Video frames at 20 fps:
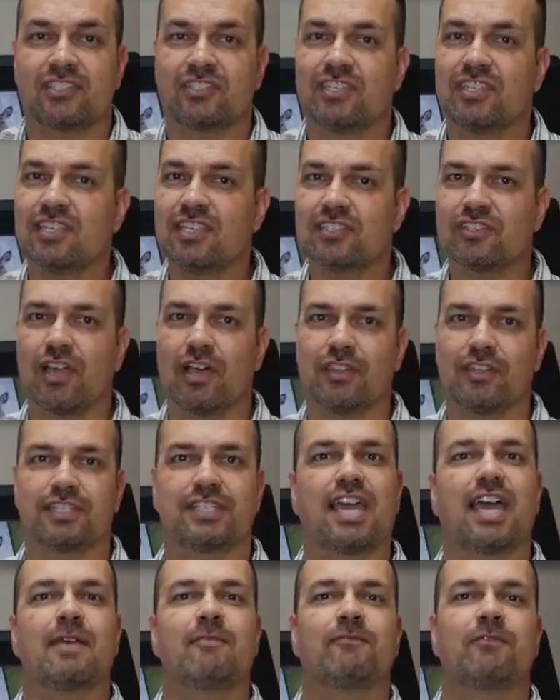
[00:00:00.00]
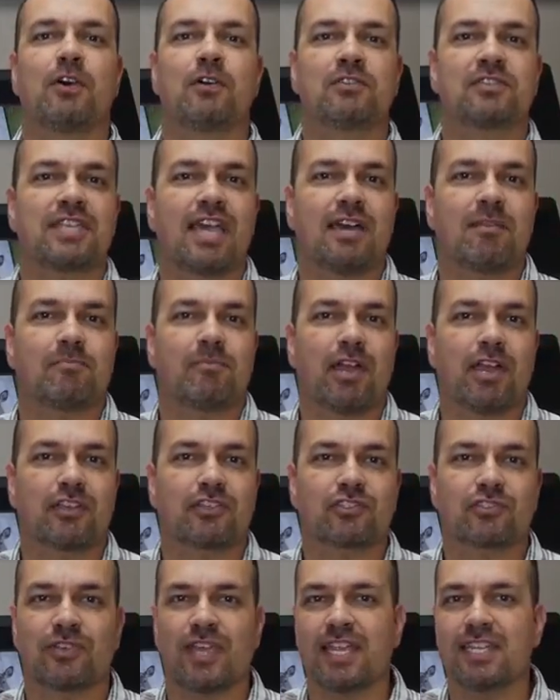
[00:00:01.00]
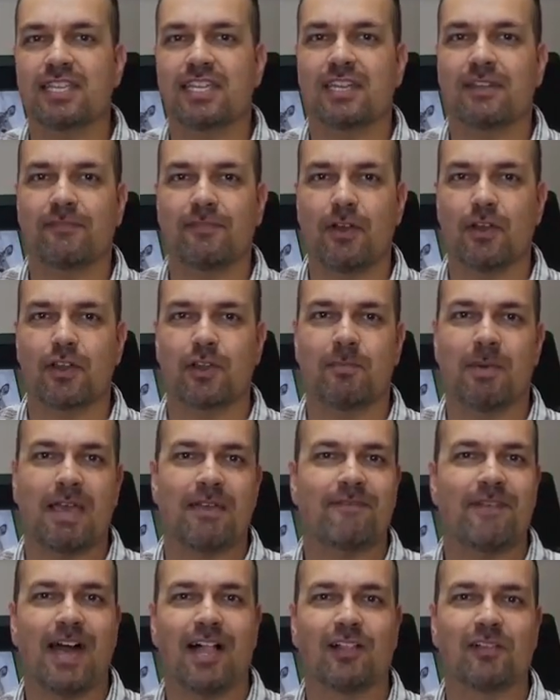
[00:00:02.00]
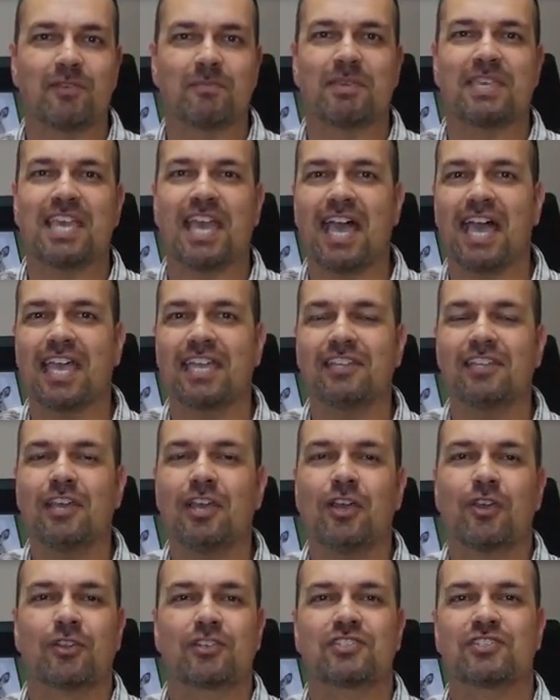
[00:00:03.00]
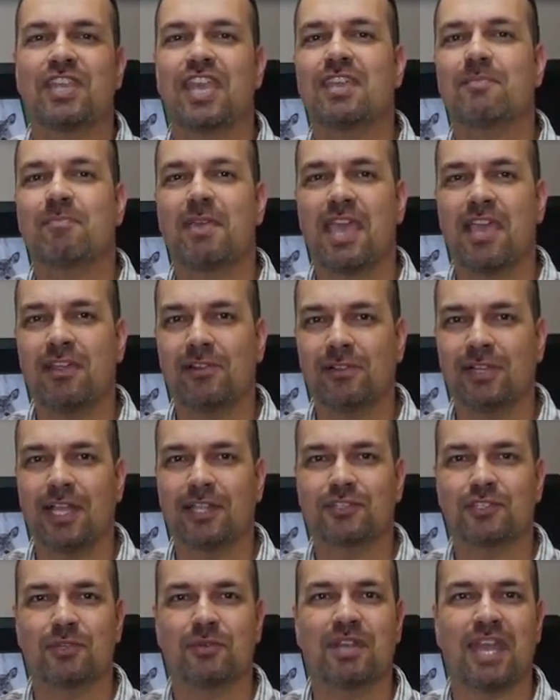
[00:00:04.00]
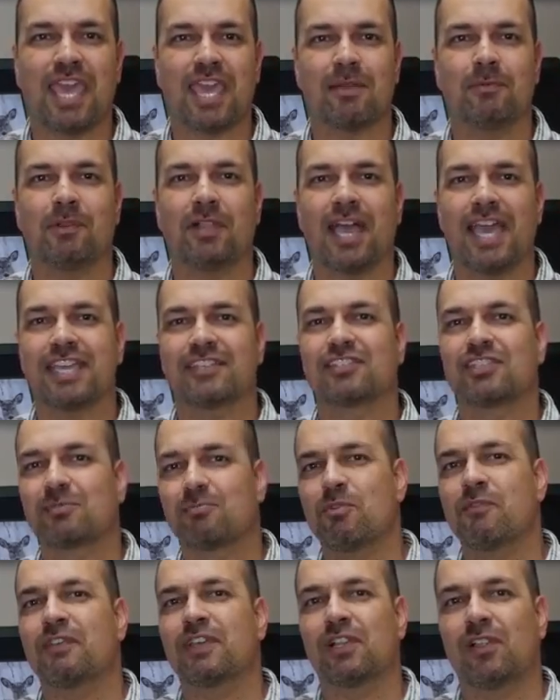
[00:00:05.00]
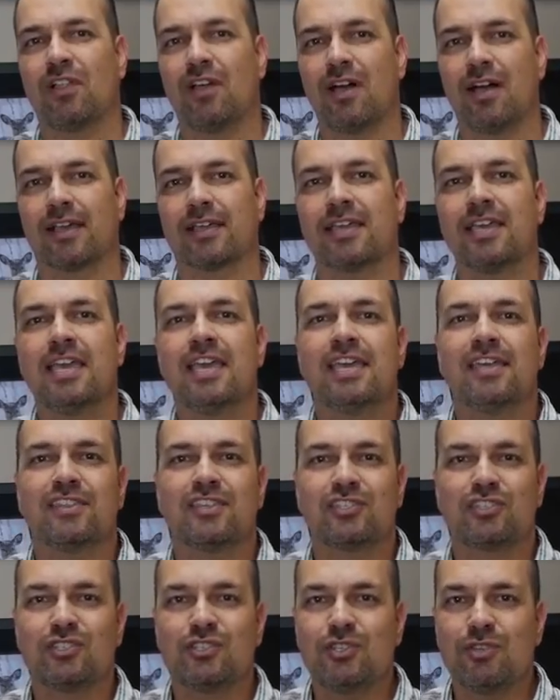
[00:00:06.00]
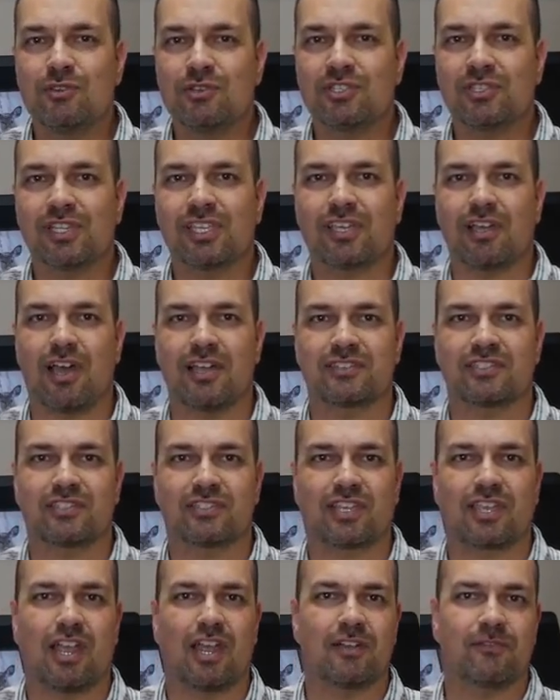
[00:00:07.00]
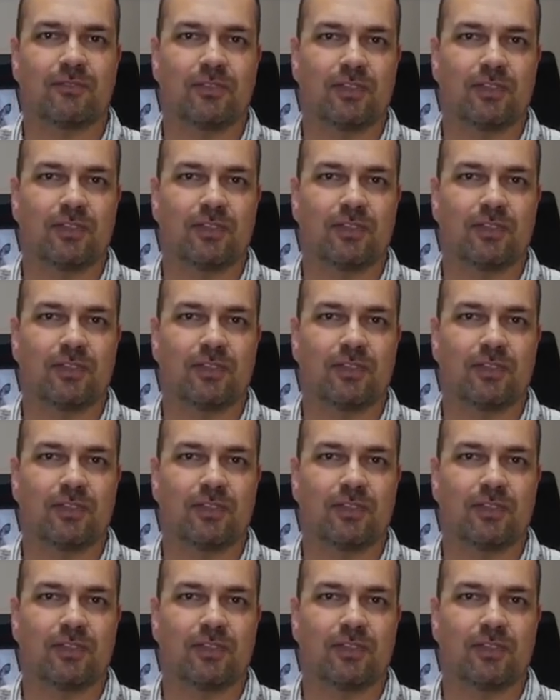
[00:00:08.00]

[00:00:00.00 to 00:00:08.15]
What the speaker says: see this all the time, folks out in parks trying to get a photo by following behind or staying parallel to an animal as it's moving along. This usually causes a card